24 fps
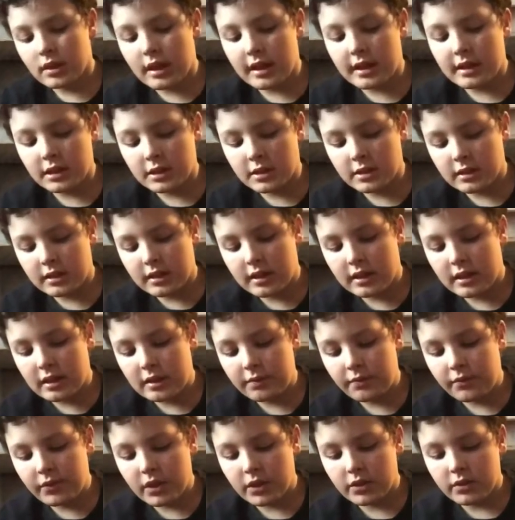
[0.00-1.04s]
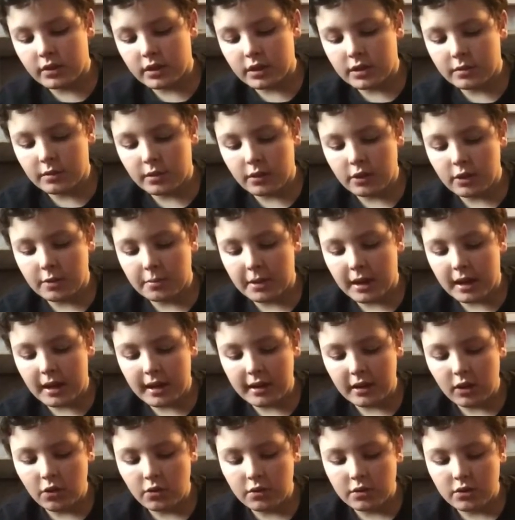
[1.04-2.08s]
and he's and things are exploding
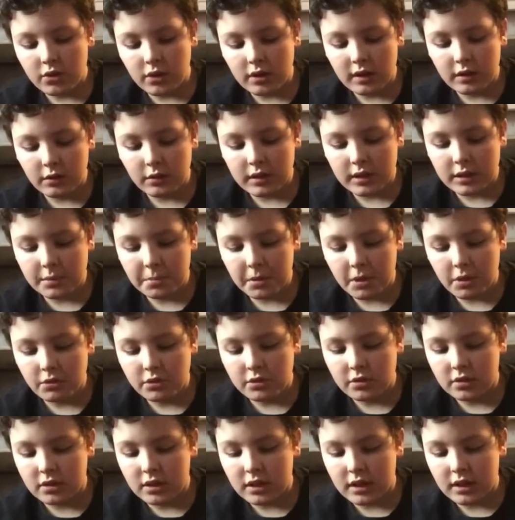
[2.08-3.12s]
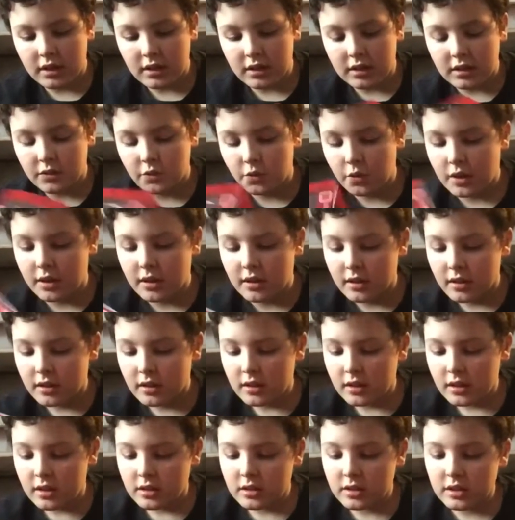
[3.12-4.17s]
behind. Oh, he's got a little explosion thing, and his really
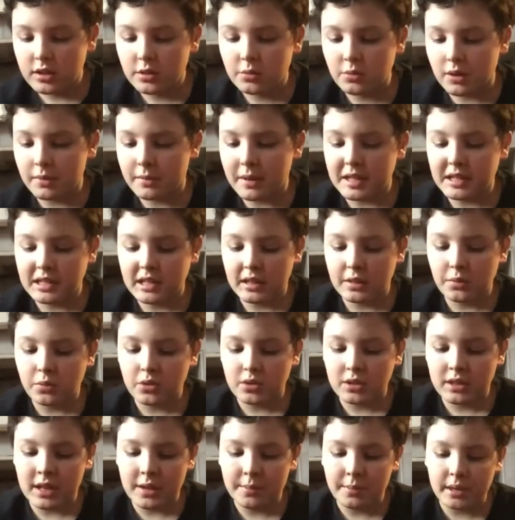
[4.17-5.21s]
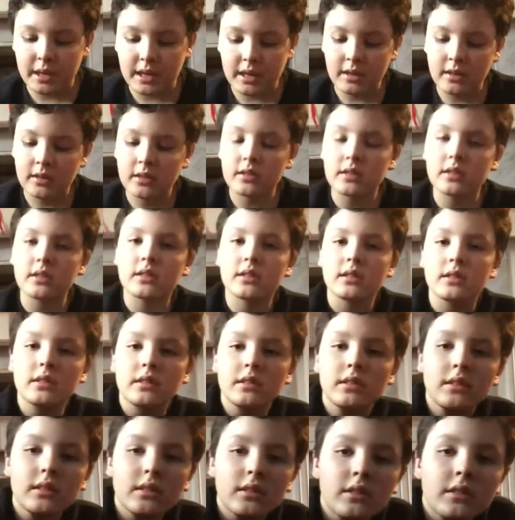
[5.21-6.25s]
so. This is what basically what's happening
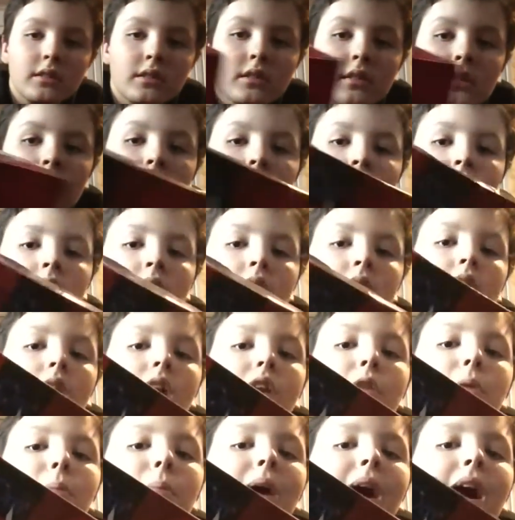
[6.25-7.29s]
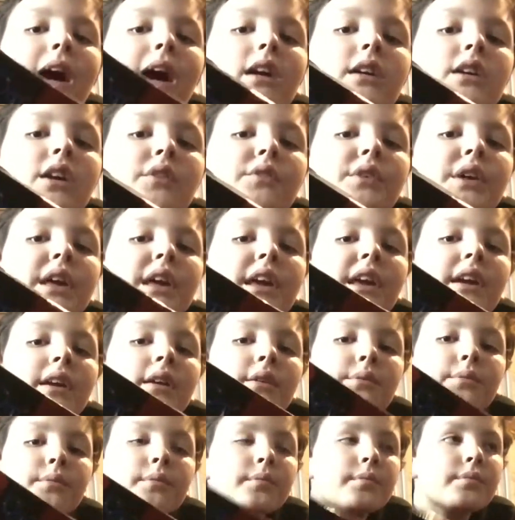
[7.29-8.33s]
on the back cover here,
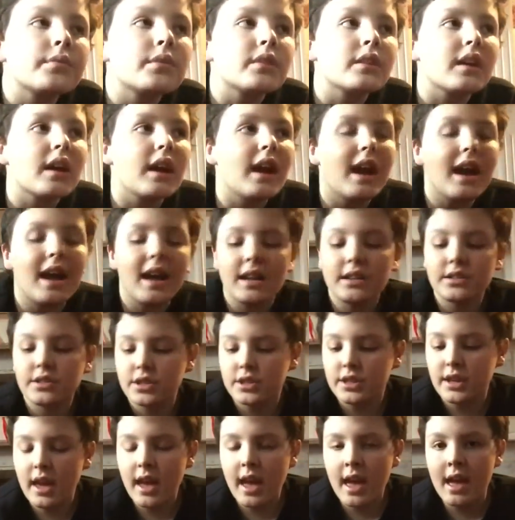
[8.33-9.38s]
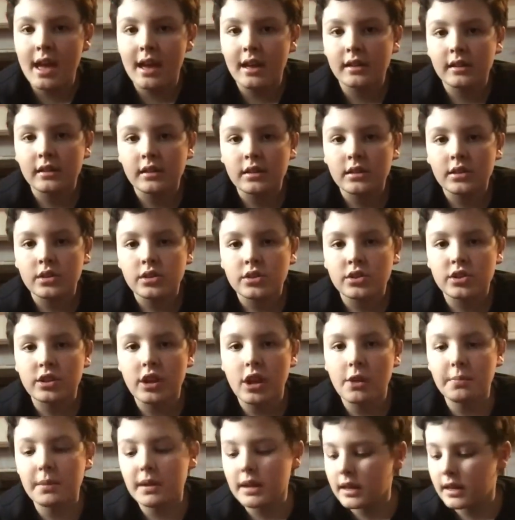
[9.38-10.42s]
and yeah. So
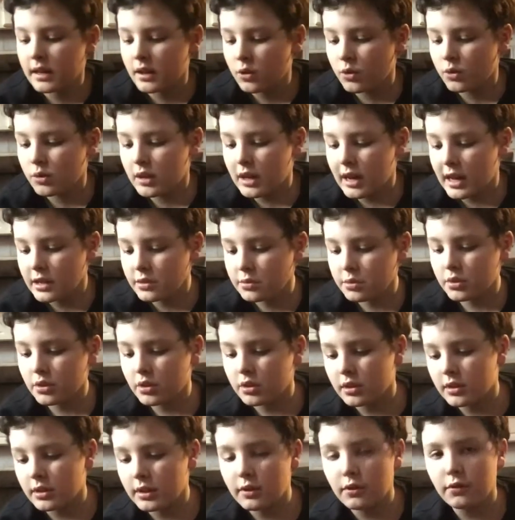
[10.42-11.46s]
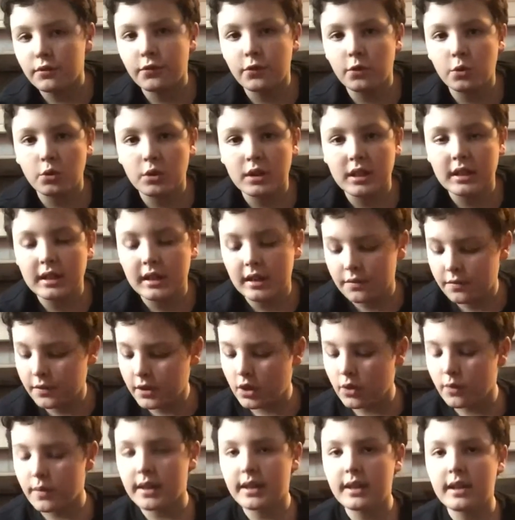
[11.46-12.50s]
that'll be it, cool guys. We've got the little Falcon Dead
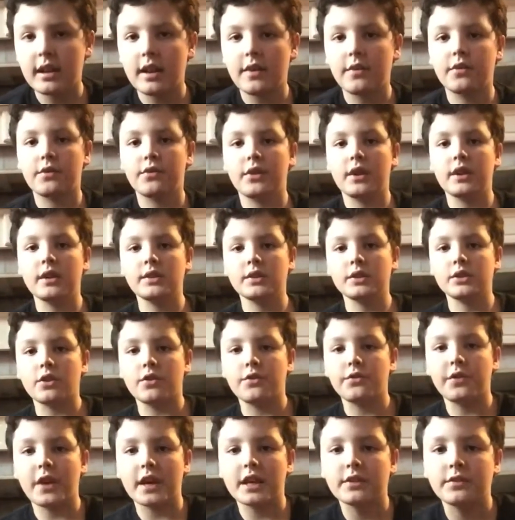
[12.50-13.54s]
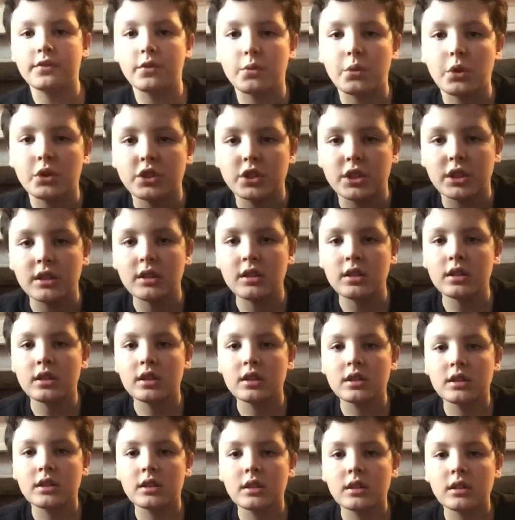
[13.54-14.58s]
figurine and everything. So thanks for watching.
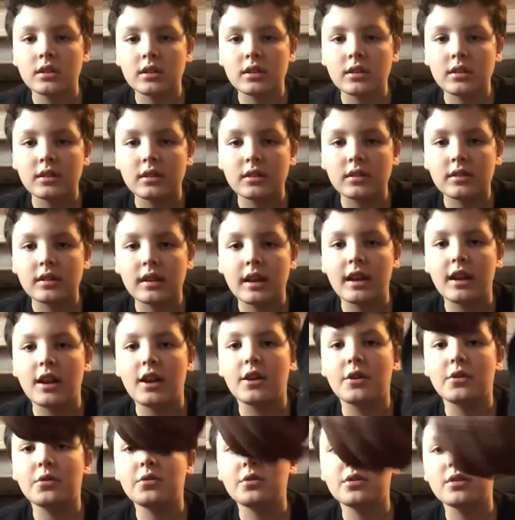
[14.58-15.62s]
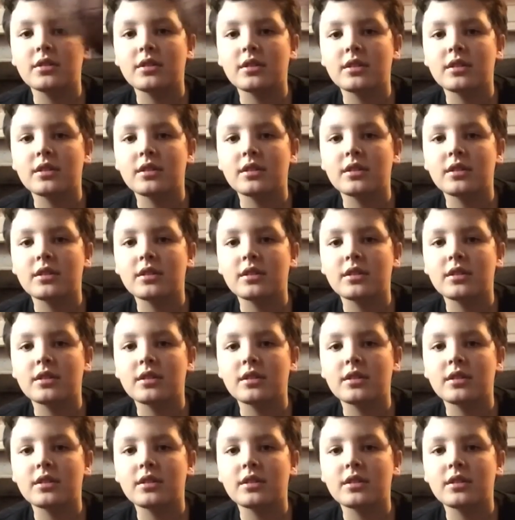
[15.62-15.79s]
Hello.